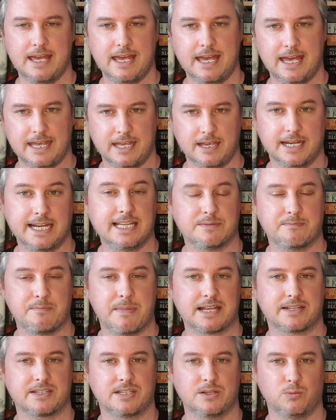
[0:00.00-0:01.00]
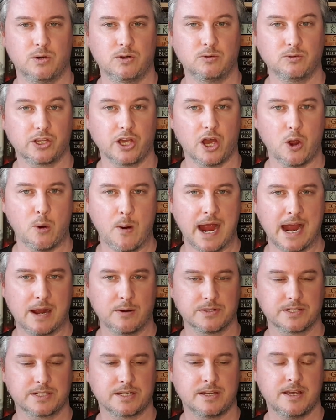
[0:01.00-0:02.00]
he and his master will go
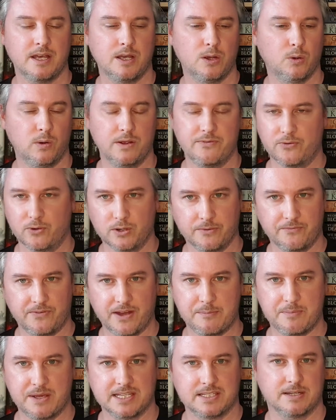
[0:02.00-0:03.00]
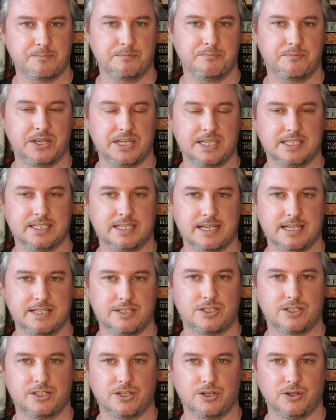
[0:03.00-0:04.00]
out with all of their bits and pieces
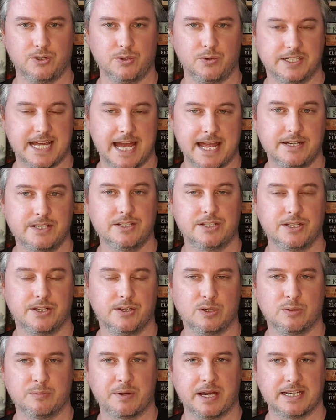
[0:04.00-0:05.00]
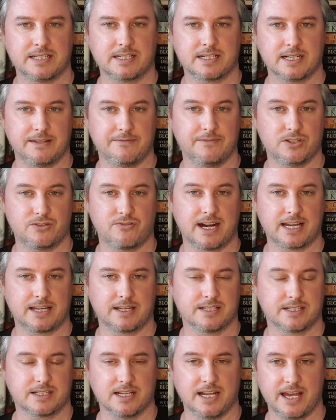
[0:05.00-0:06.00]
to tend to basically the
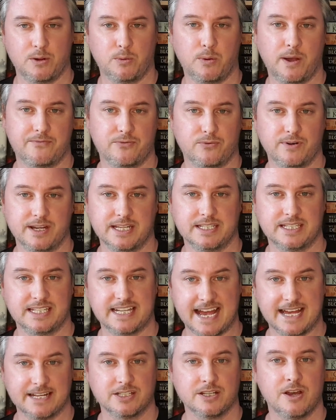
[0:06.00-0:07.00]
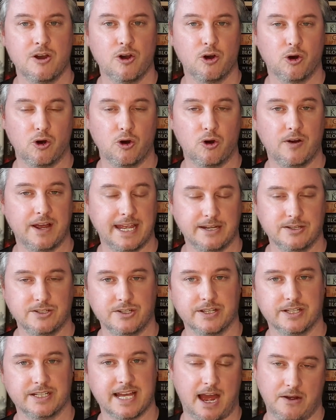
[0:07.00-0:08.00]
dragon slayer whether he's dead or
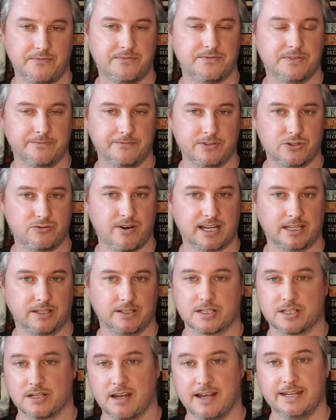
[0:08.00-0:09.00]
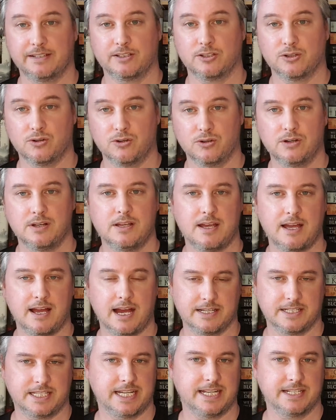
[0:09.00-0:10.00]
injured after the dragon slaying or
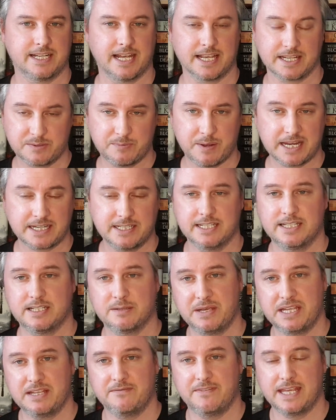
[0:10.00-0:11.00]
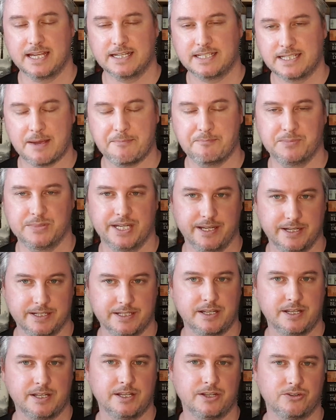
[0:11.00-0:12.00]
as it's expected to be the attempted
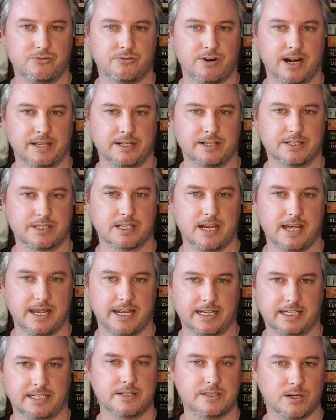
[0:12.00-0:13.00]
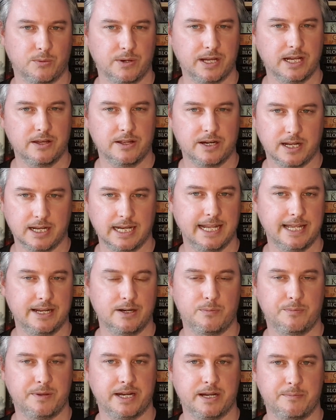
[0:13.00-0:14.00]
dragon slaying. So we learn a
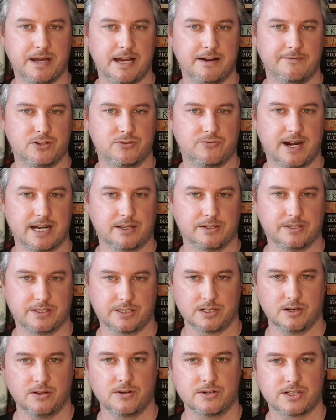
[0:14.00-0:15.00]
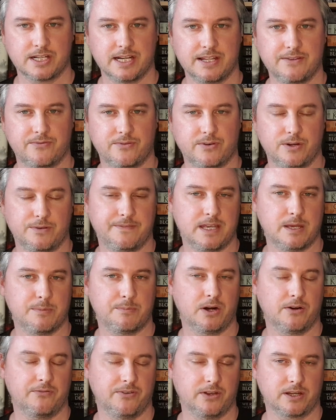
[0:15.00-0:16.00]
little bit about the dragons largely through the
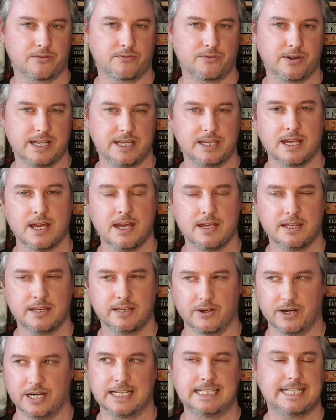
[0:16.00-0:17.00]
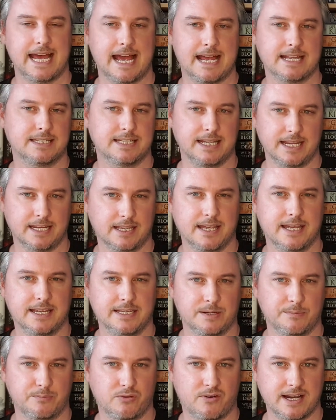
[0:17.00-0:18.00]
apothecary kind of testing
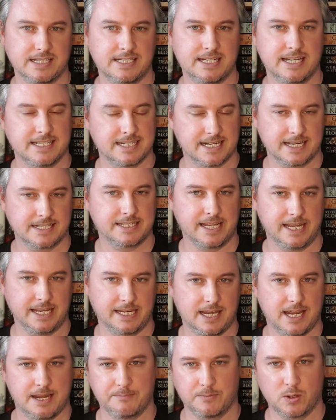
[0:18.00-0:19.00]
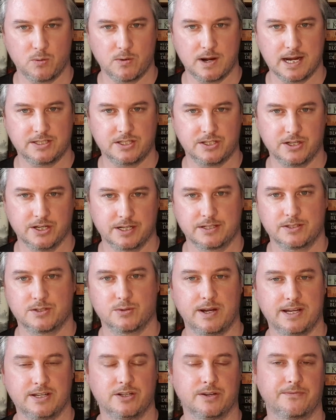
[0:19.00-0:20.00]
his apprentice, asking him questions,
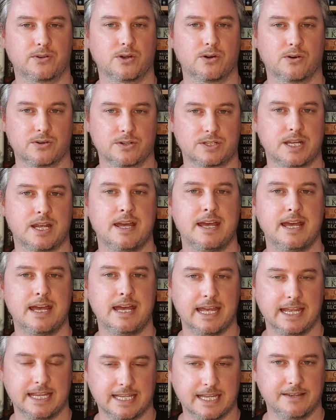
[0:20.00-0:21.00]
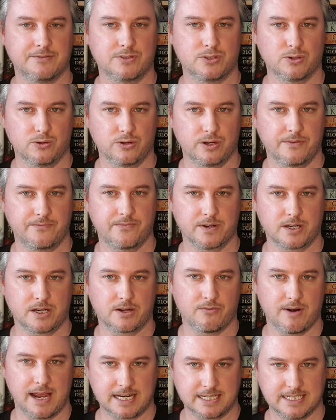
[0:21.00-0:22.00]
which of course he gives all of the
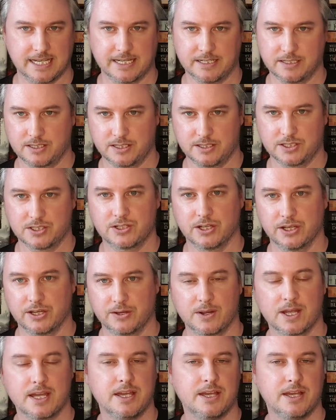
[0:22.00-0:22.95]
correct answers to